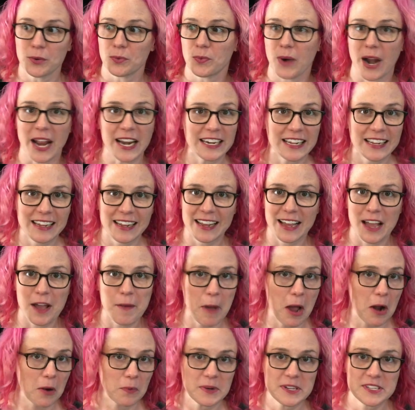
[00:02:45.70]
writing,
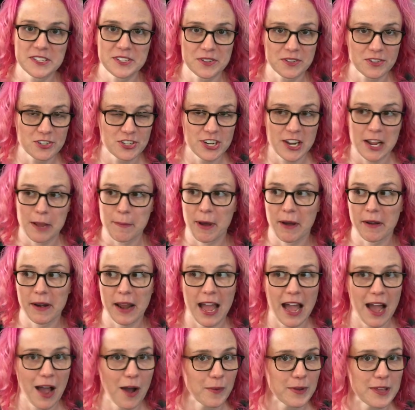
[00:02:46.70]
about researching, about
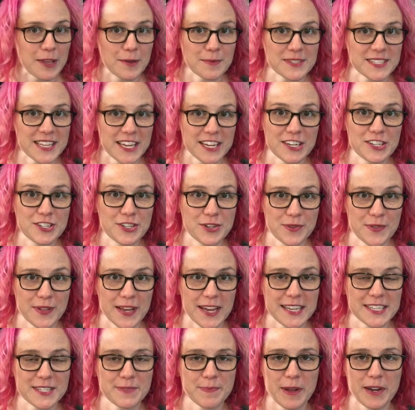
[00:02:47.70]
how he was going to do
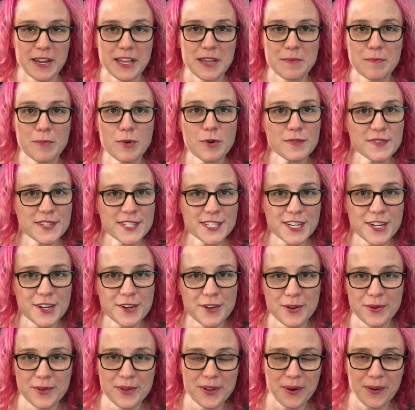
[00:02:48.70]
this, but he moves to
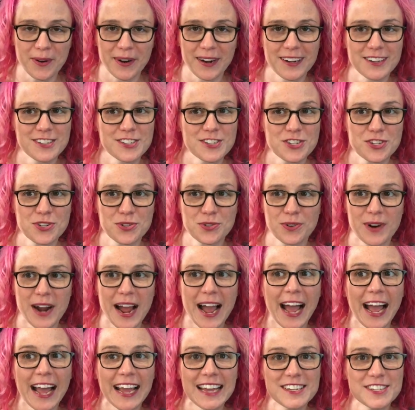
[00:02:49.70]
New York to
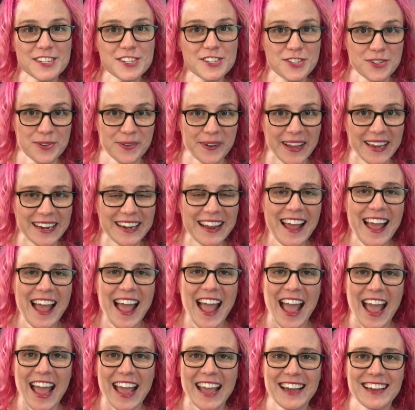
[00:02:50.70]
try to do it.
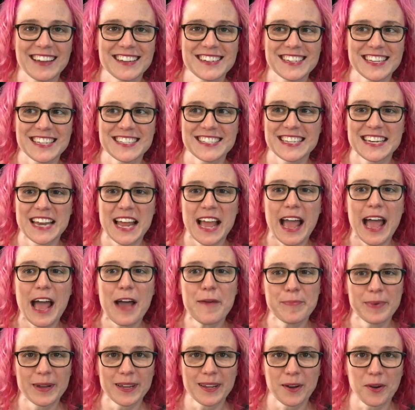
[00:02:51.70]
And it's an
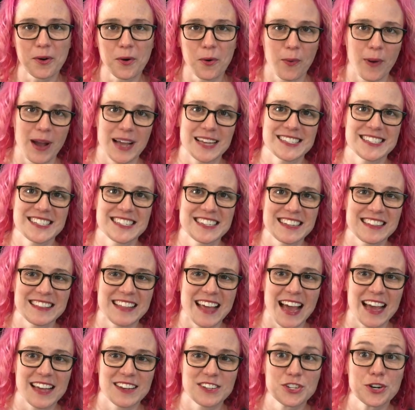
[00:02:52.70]
epic quest
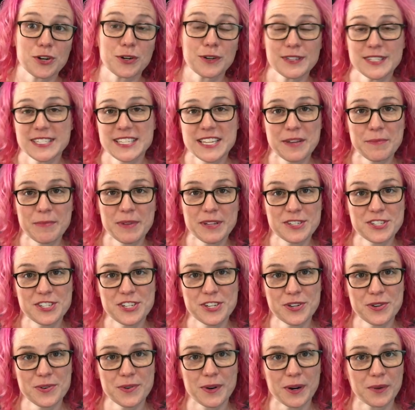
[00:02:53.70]
that turns him
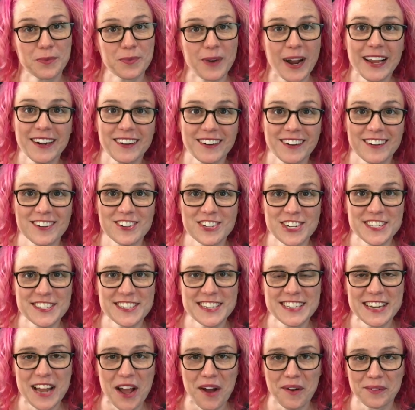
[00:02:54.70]
into a writer.
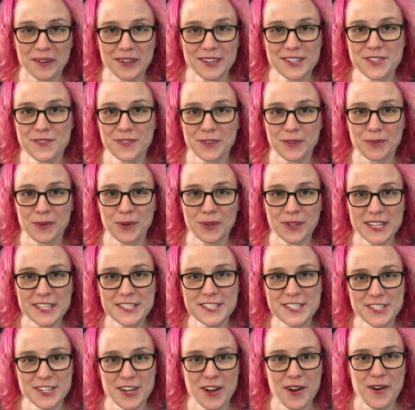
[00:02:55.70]
Jason now works for Rolling
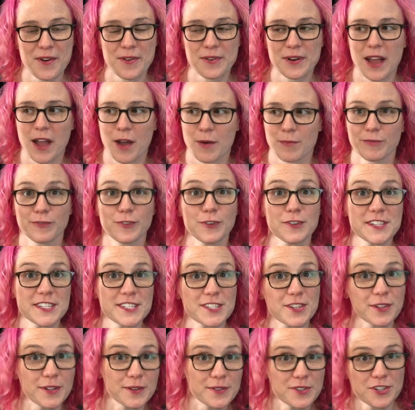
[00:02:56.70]
Stone. Um, full
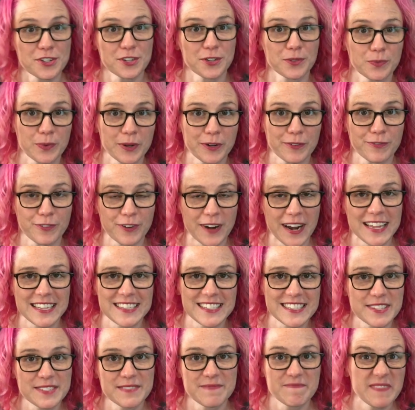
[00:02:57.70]
disclosure, we're
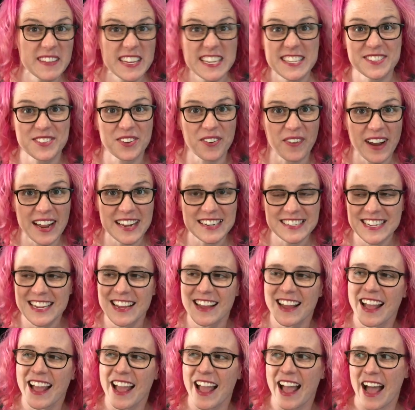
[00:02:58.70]
friends. He's great.
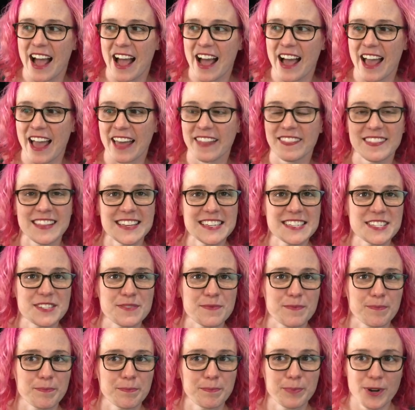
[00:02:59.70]
Uh, and
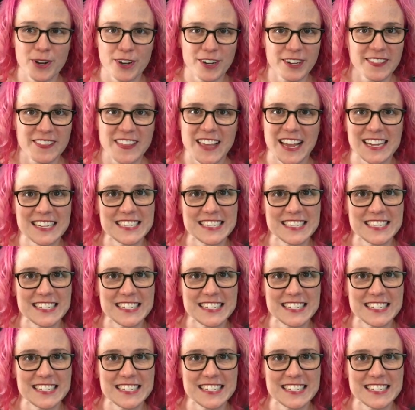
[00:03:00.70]
this book, the